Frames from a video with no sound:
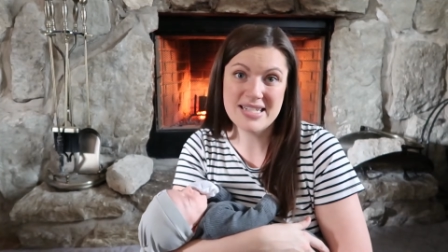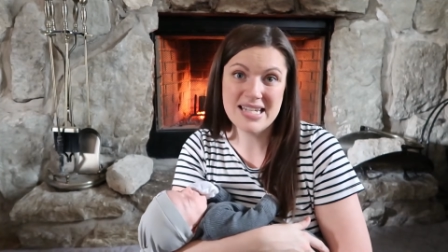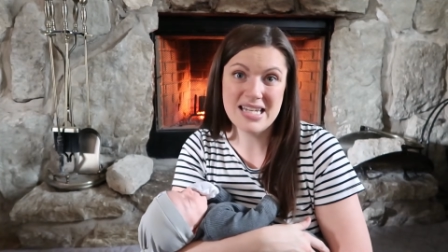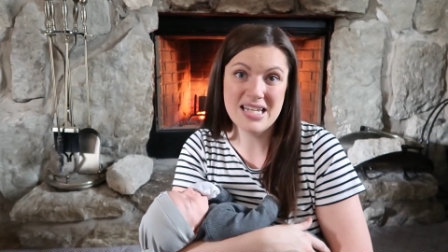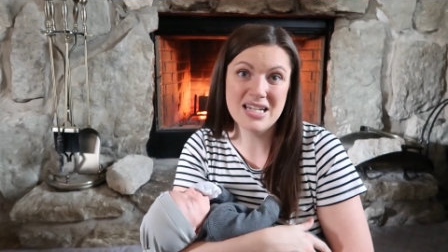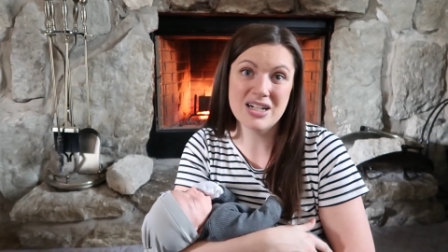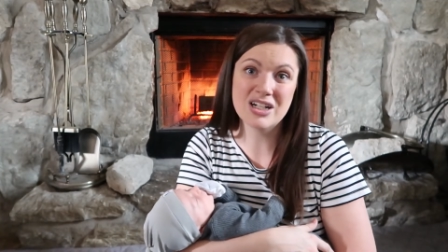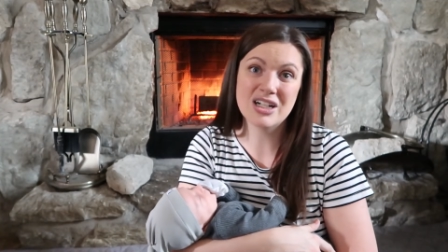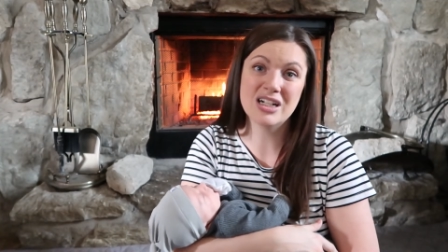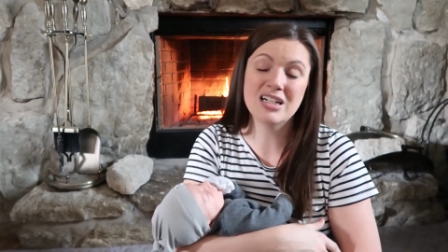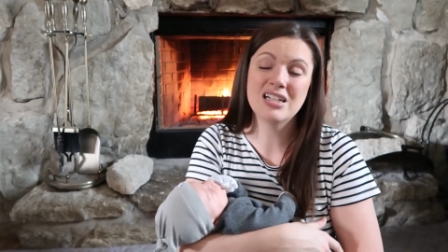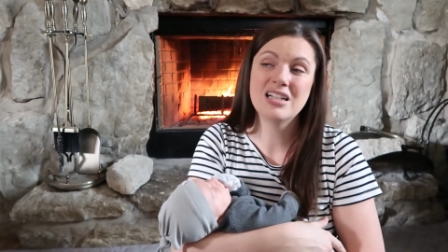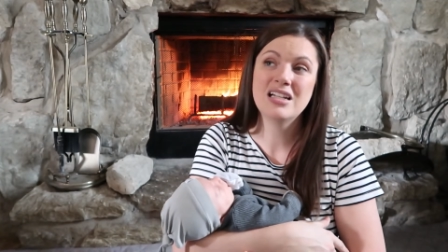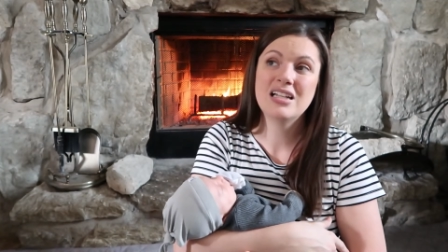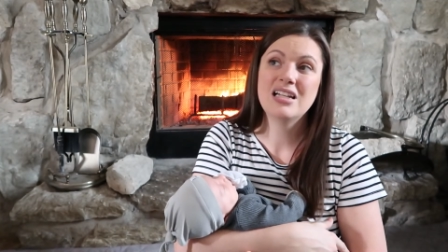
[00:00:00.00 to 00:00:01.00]

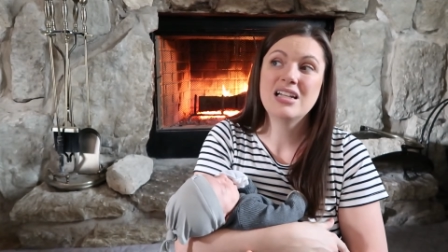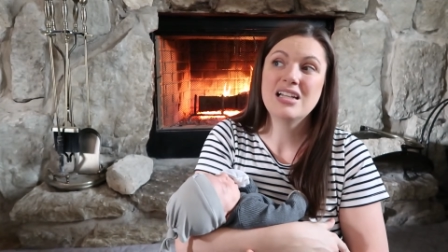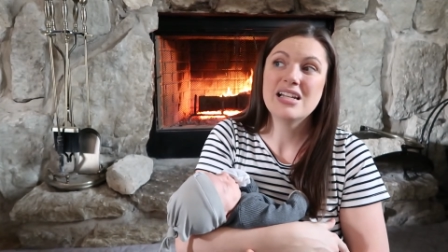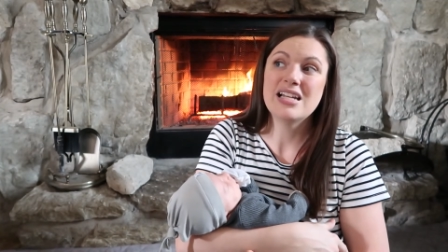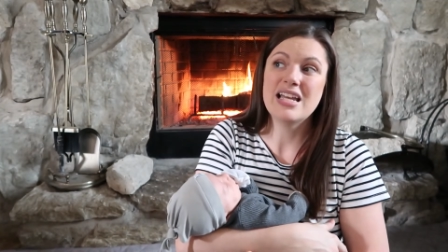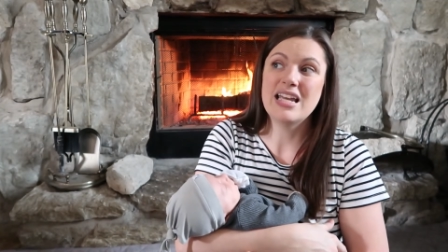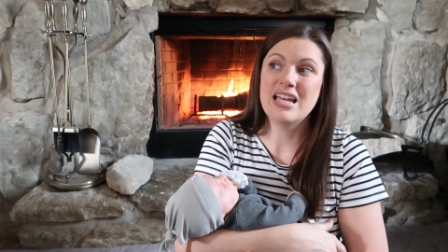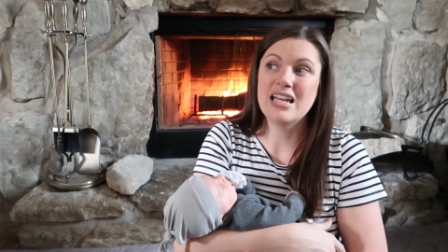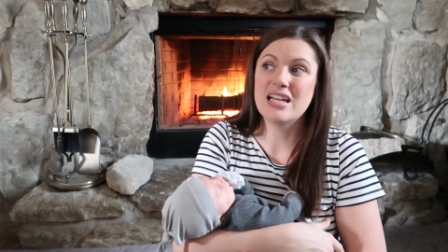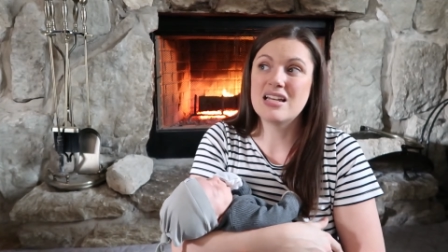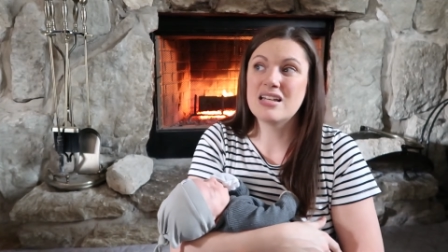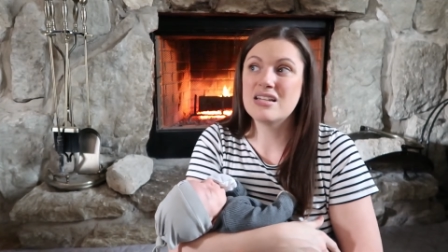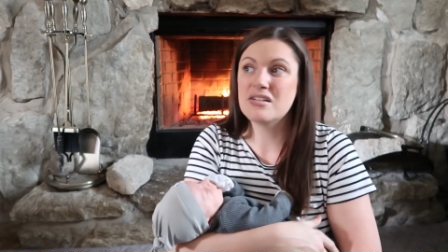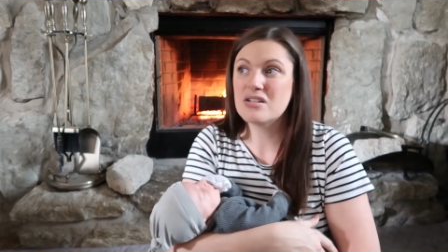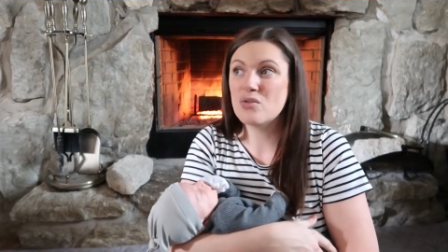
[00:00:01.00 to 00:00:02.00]
here,
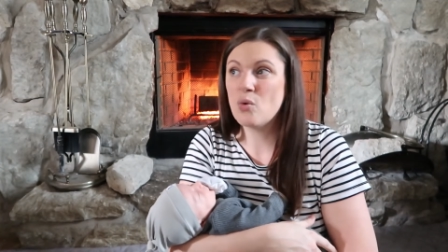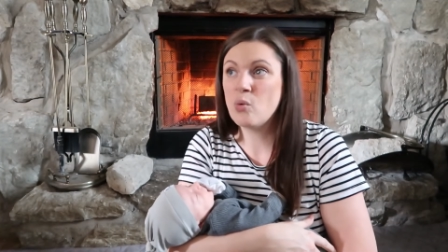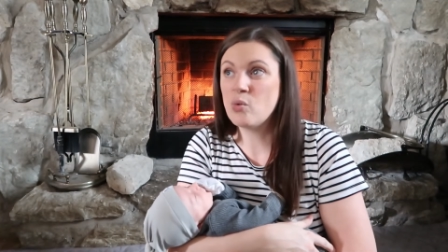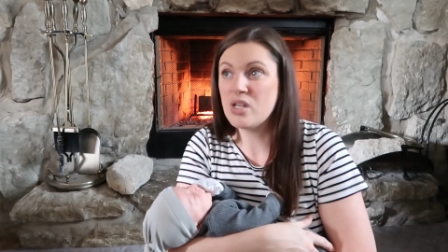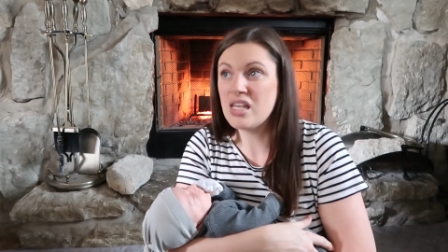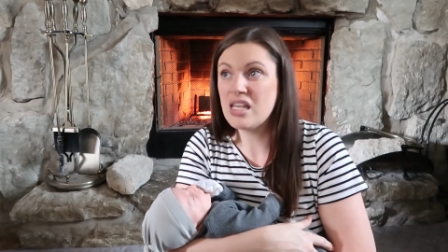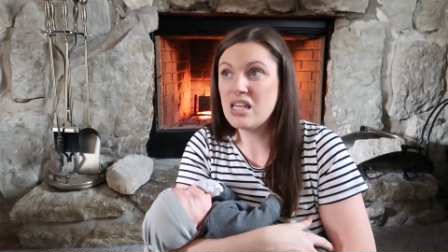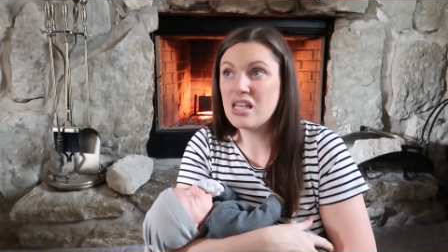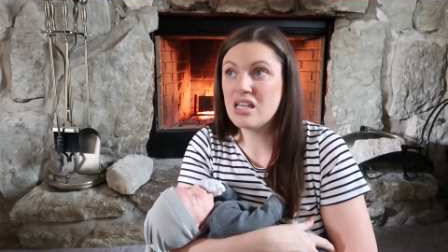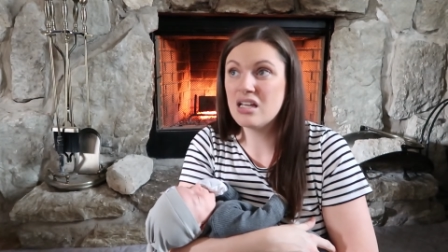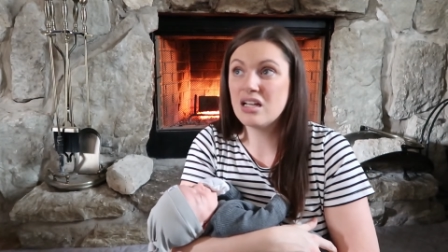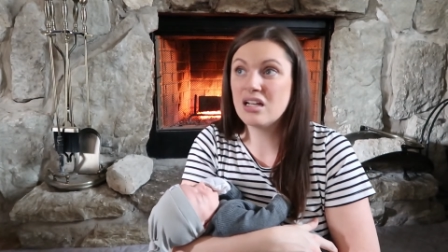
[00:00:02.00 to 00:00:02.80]
and we